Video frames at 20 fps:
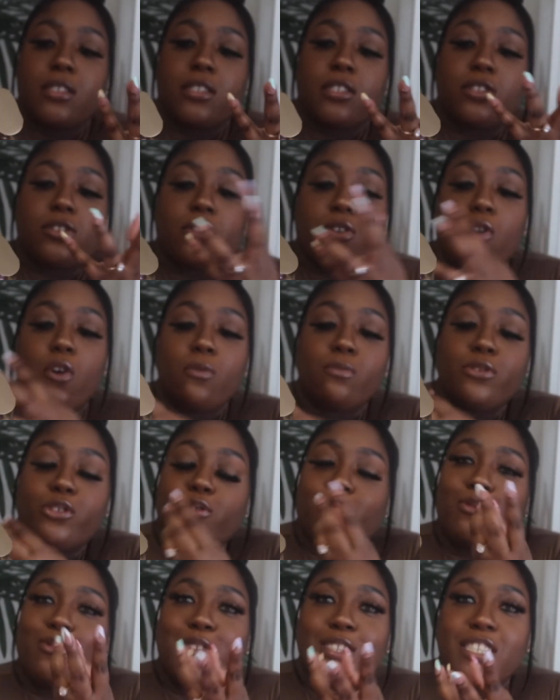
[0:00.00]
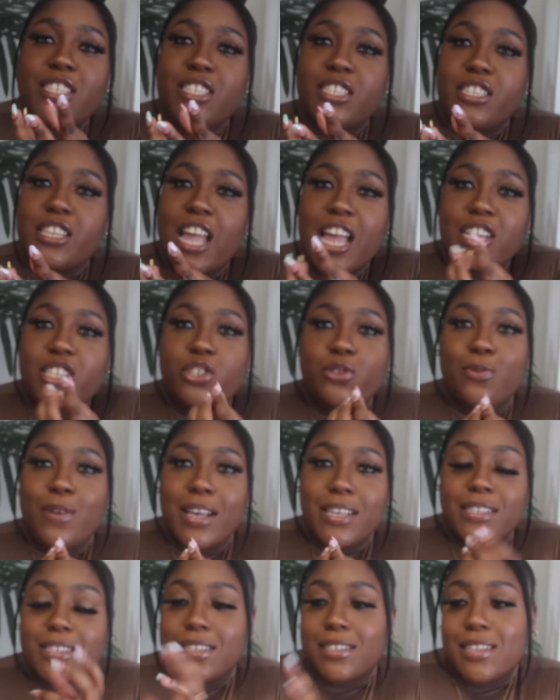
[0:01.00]
sculptural,
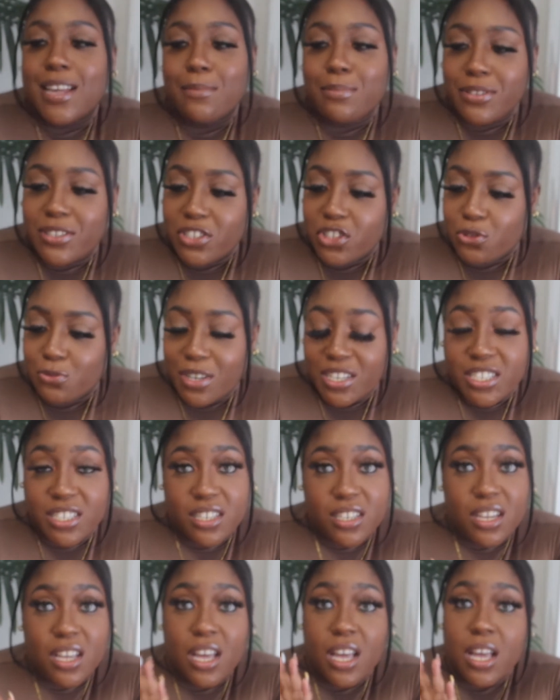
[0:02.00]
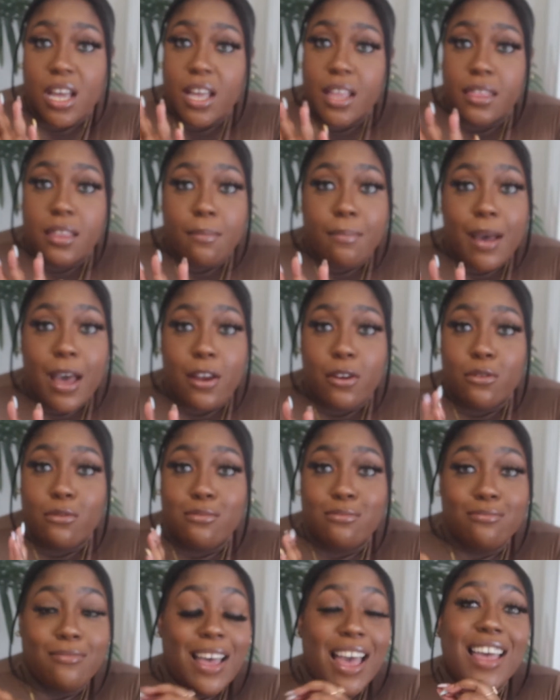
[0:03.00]
statuesque type of situation. The bottle,
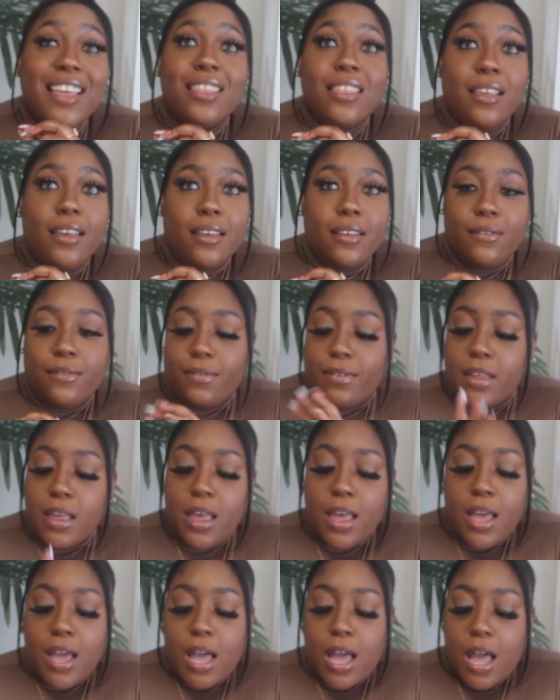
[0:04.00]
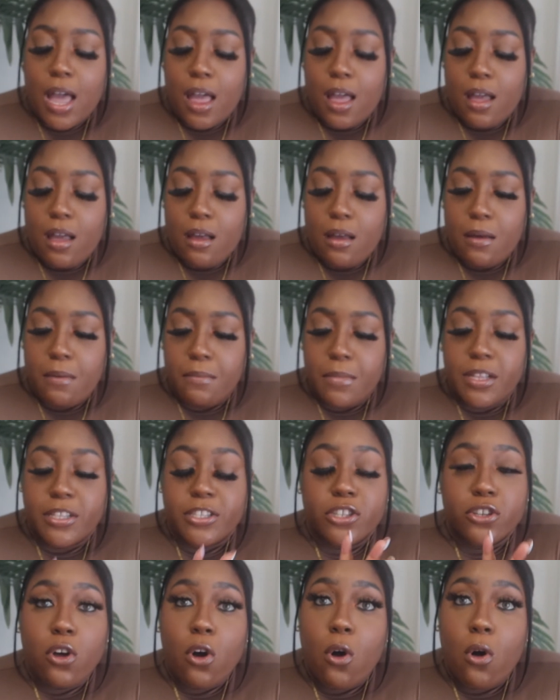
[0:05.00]
I live. It's
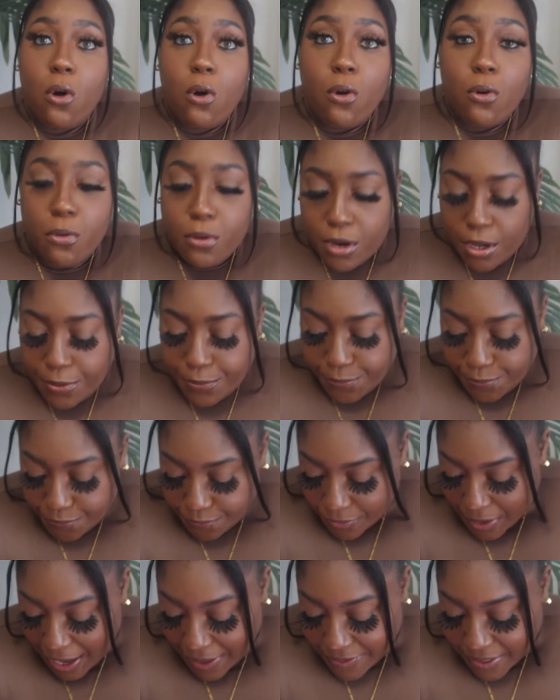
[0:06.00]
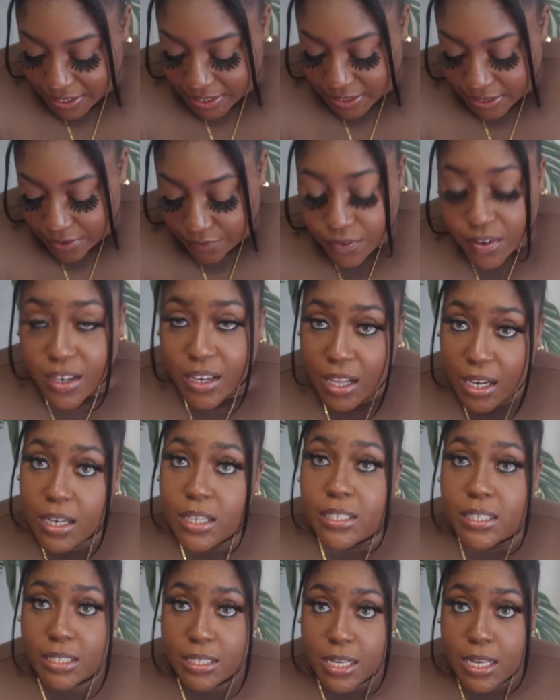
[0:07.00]
gold, and this is a vanilla
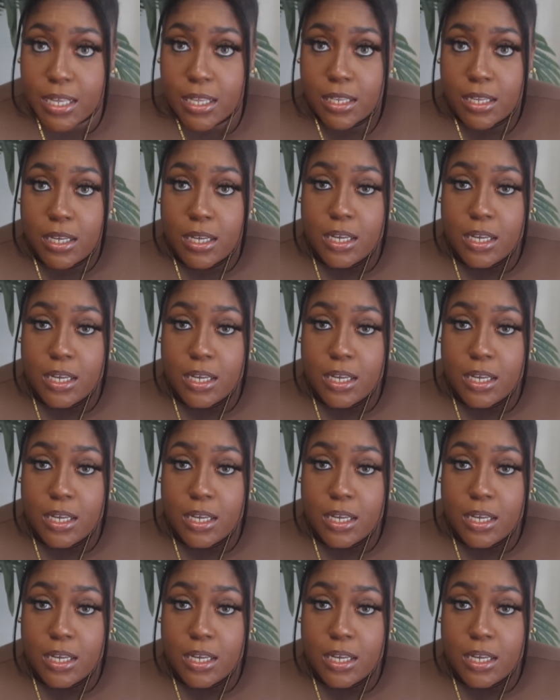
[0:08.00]
scent.